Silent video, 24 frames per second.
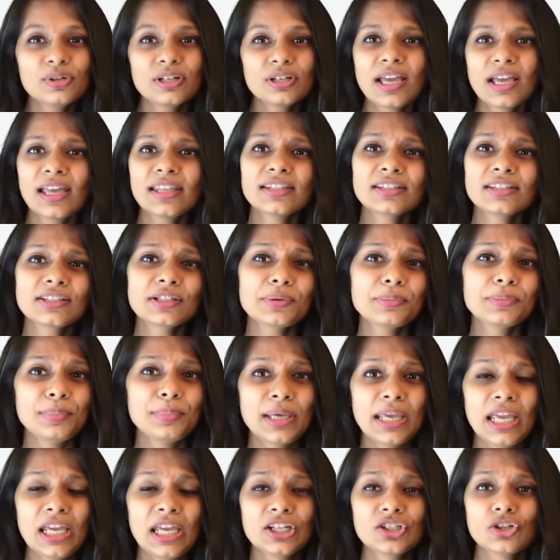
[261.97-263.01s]
against a
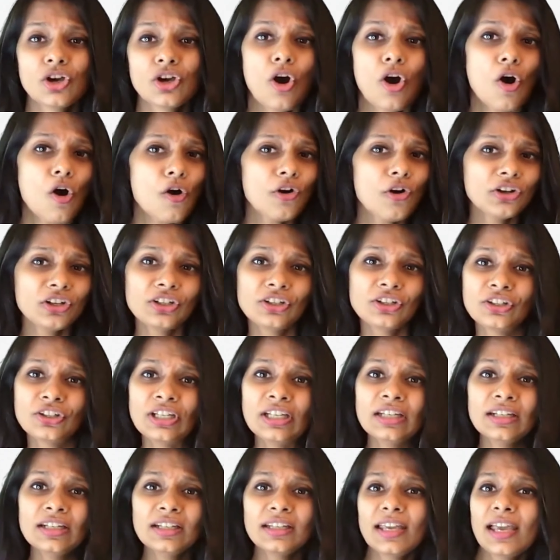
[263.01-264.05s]
beige, or a
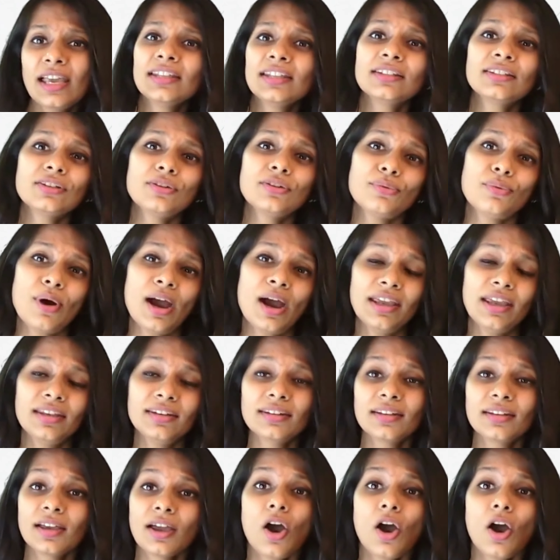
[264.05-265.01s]
green against a white?